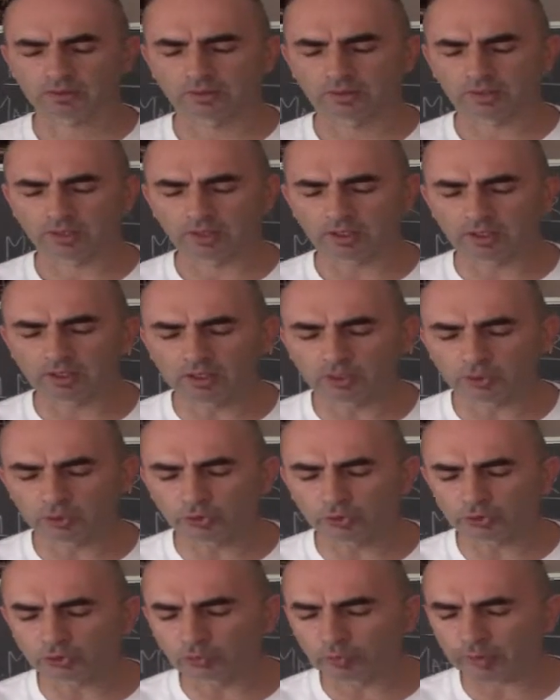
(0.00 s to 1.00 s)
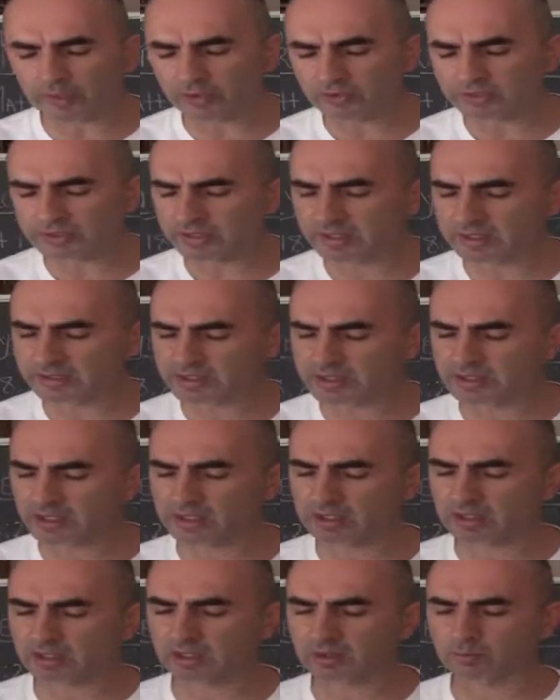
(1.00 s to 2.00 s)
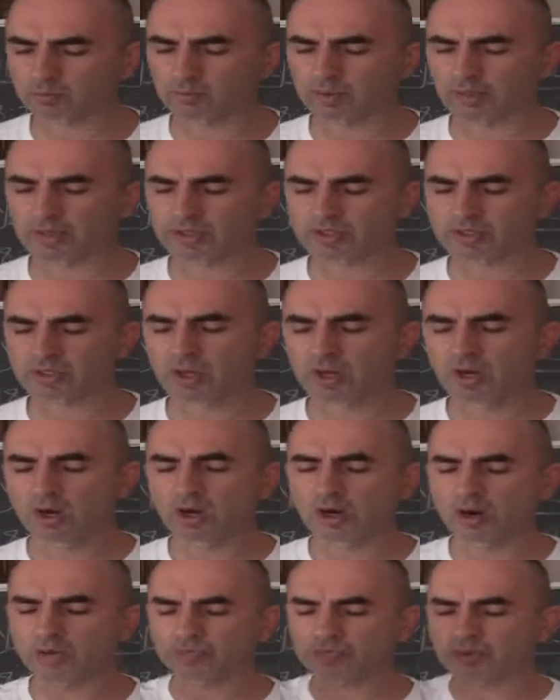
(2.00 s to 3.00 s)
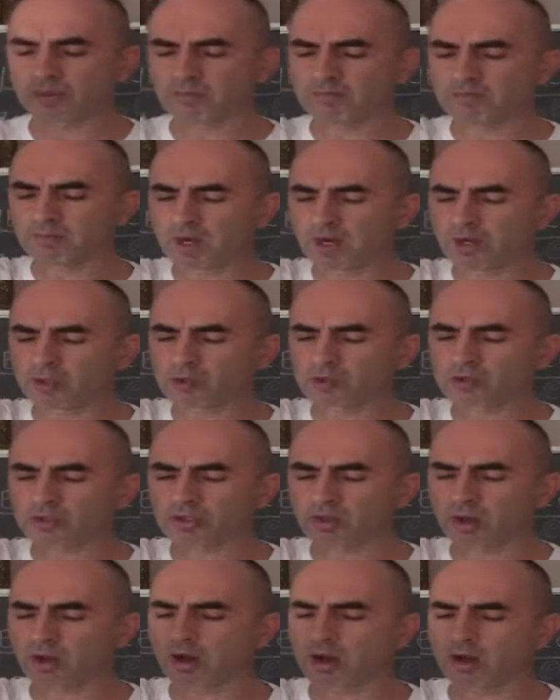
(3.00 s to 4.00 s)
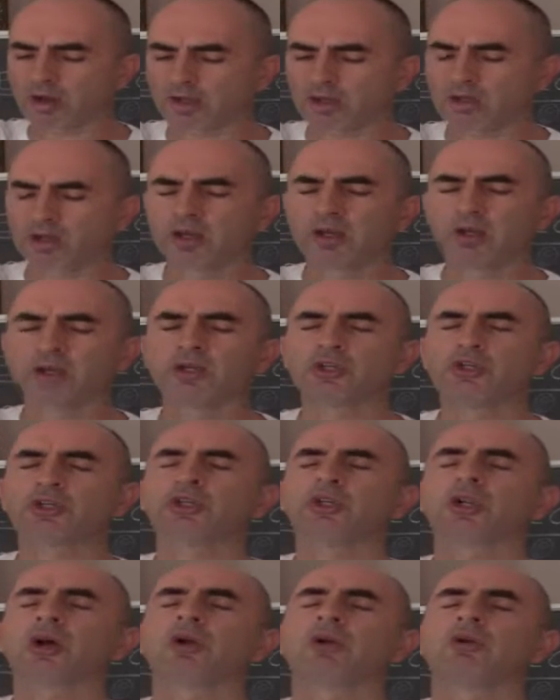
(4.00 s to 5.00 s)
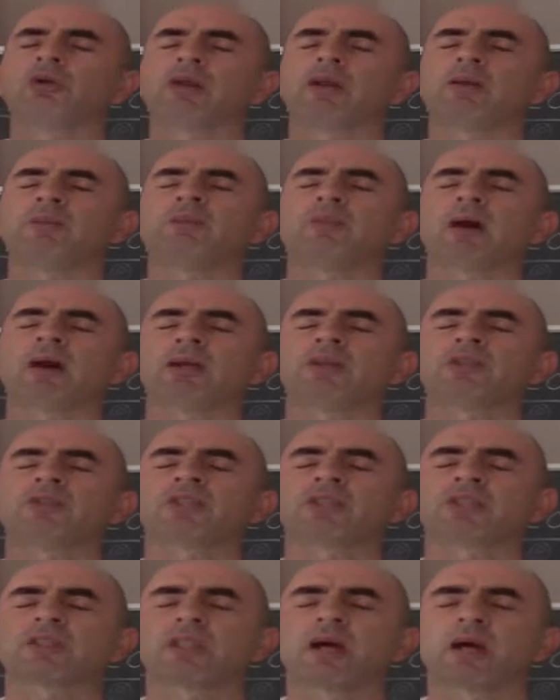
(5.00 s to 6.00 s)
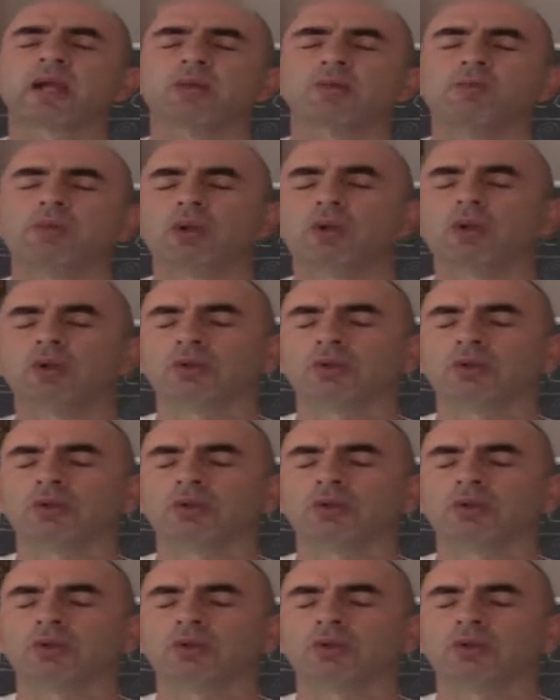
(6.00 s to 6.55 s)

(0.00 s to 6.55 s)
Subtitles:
He who dwells in a secret place of the Most High shall remain stable.